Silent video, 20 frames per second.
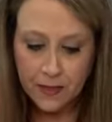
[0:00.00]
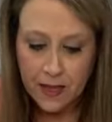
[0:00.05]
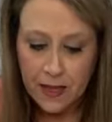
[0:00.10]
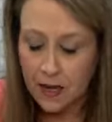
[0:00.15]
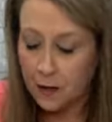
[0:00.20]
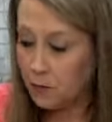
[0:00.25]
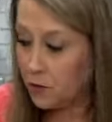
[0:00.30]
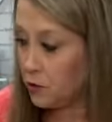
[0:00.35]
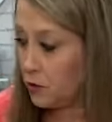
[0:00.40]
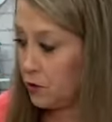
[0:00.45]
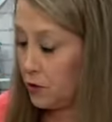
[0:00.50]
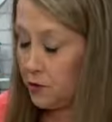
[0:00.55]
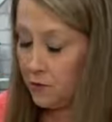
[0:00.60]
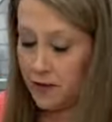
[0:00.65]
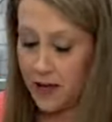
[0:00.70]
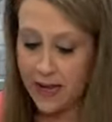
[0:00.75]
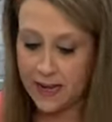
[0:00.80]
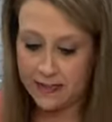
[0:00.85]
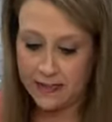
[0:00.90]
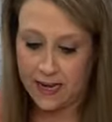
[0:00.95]
and I'm gonna glue
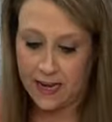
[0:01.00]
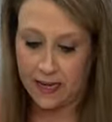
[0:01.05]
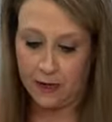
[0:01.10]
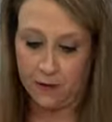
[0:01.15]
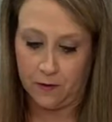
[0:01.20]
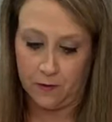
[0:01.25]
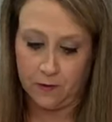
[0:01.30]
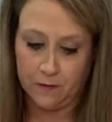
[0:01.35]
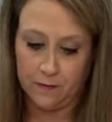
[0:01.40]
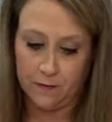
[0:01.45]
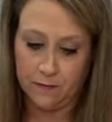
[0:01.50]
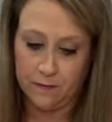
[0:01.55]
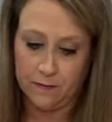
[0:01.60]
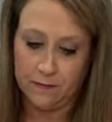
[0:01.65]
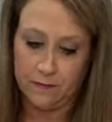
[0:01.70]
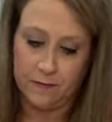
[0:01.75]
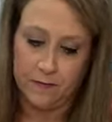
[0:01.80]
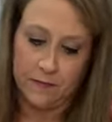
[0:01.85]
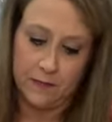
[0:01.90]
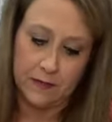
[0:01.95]
that down.
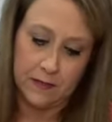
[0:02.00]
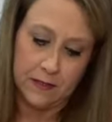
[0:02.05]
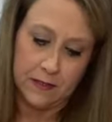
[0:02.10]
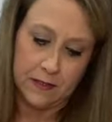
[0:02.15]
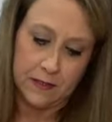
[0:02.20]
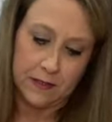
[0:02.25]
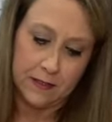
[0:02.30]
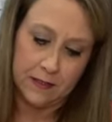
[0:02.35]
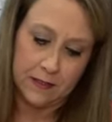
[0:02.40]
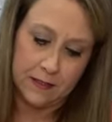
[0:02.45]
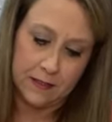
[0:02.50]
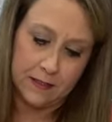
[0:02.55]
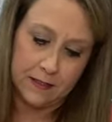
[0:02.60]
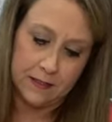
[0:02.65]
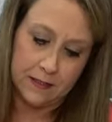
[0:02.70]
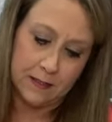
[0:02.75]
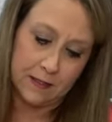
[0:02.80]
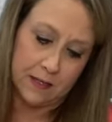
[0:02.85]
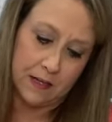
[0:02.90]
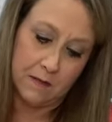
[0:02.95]
This
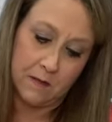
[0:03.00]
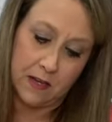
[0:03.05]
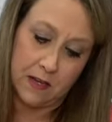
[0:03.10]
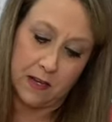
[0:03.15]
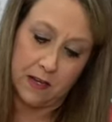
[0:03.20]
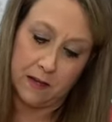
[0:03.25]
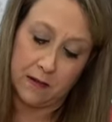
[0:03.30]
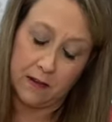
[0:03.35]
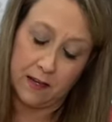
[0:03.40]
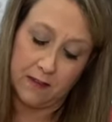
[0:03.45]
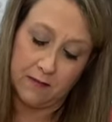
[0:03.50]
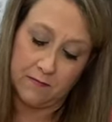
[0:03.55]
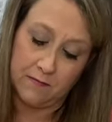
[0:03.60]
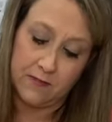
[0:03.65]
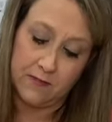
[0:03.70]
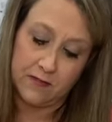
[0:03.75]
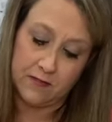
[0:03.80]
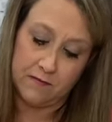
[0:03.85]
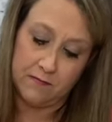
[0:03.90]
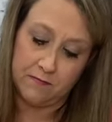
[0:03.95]
is gonna be
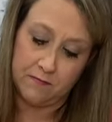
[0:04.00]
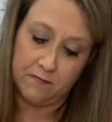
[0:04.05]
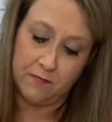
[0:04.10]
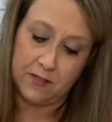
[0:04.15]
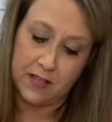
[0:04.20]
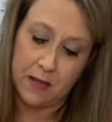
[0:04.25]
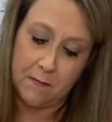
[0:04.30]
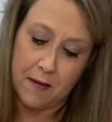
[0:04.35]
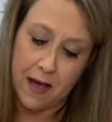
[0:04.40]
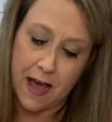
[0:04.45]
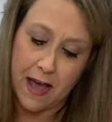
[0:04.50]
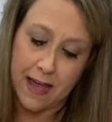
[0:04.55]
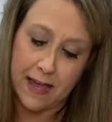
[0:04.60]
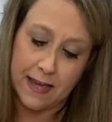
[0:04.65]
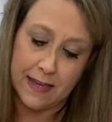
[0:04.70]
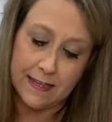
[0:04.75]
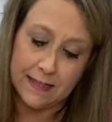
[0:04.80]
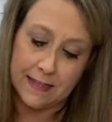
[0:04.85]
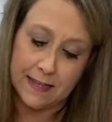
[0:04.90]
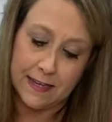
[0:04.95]

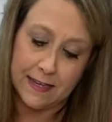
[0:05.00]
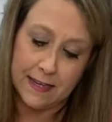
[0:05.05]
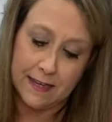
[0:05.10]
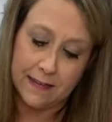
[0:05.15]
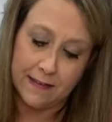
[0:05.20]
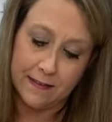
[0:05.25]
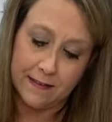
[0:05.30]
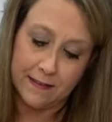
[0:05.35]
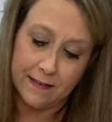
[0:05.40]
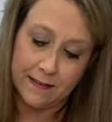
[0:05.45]
semi-easy.